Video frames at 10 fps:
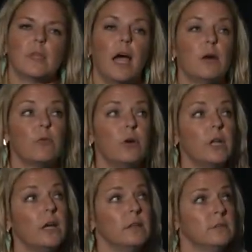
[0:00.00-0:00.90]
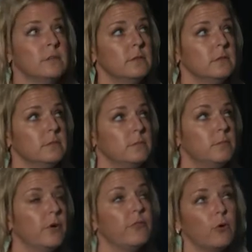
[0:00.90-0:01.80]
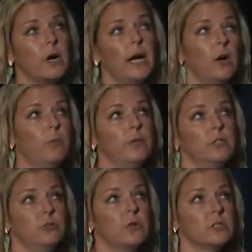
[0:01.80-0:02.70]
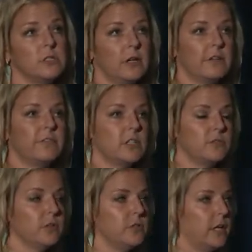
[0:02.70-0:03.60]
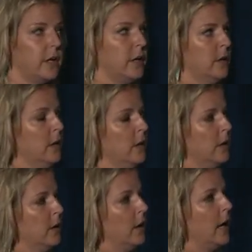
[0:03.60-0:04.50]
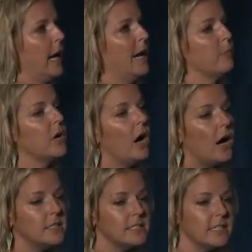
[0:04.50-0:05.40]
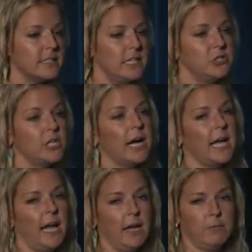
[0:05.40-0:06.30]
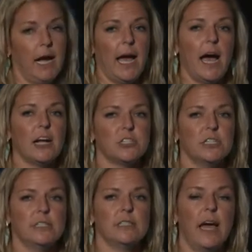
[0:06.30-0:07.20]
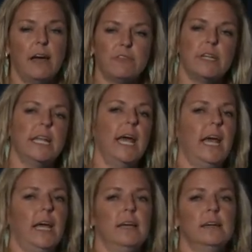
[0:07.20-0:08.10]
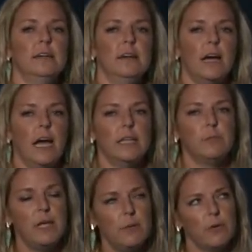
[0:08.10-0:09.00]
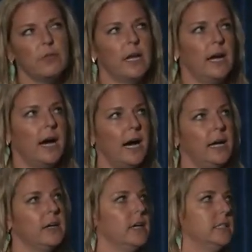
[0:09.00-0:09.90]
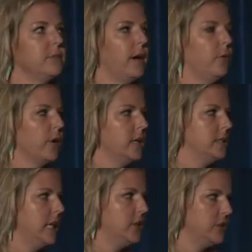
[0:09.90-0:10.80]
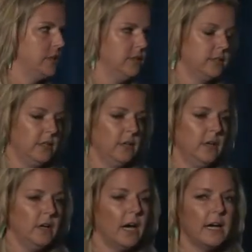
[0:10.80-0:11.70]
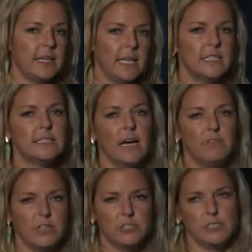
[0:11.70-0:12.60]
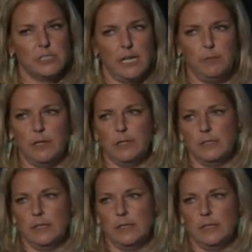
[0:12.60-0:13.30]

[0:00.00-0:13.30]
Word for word: I wrote it before I opened the doors on the first float center. And I'm constantly checking my actions every day and the people that I hire into my organizations against that vision statement.